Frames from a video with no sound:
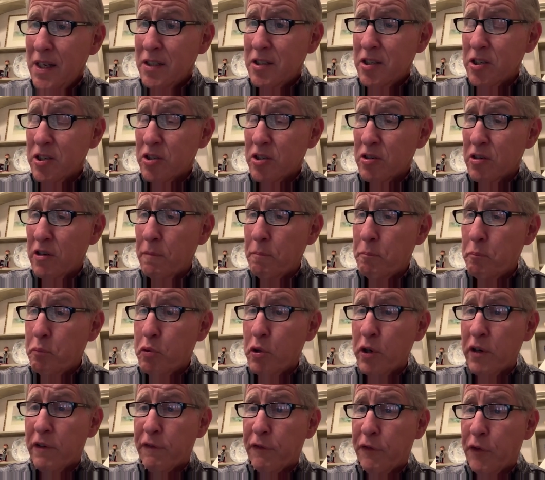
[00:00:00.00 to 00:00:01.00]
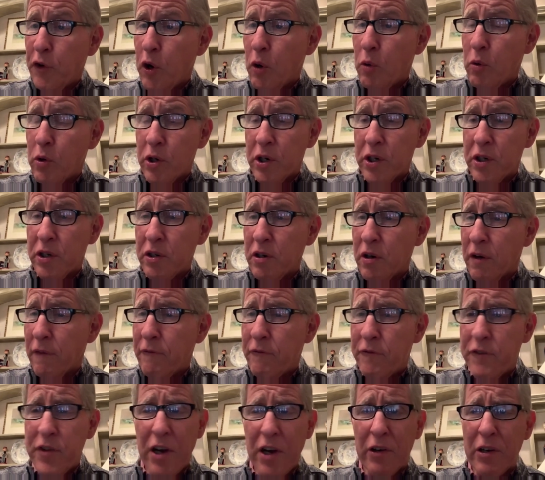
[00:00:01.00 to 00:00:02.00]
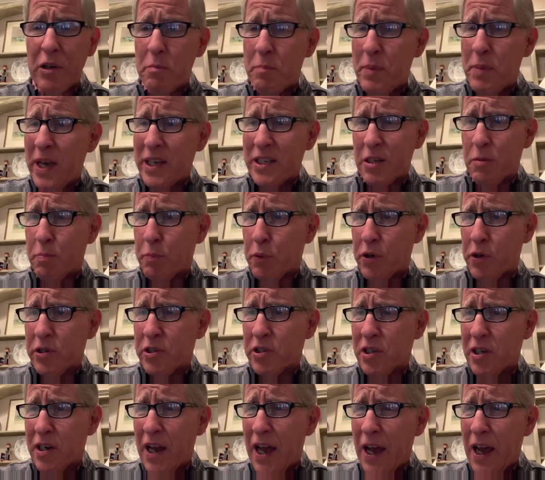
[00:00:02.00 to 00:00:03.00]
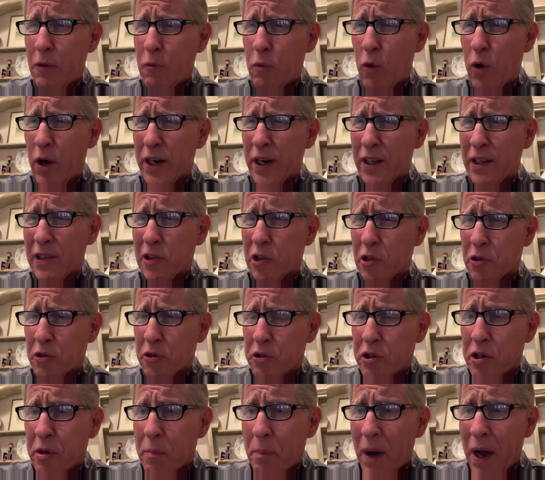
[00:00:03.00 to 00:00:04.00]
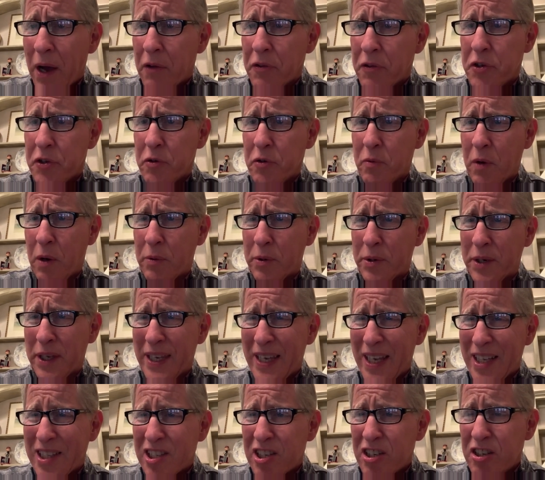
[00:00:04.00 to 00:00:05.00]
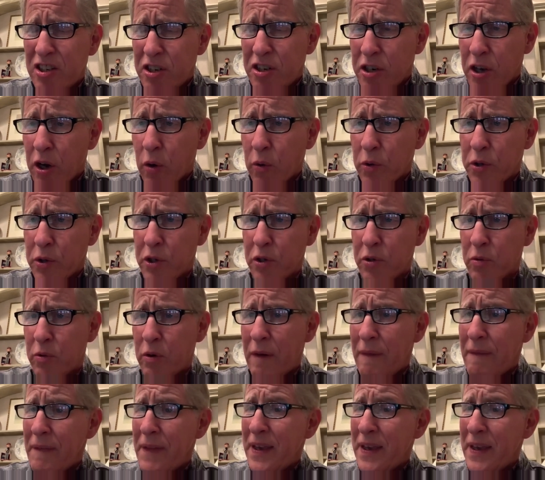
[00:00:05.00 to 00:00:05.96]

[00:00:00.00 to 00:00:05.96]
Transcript: to sort of put forward your very best person. I wanna learn about you, I wanna get to know you.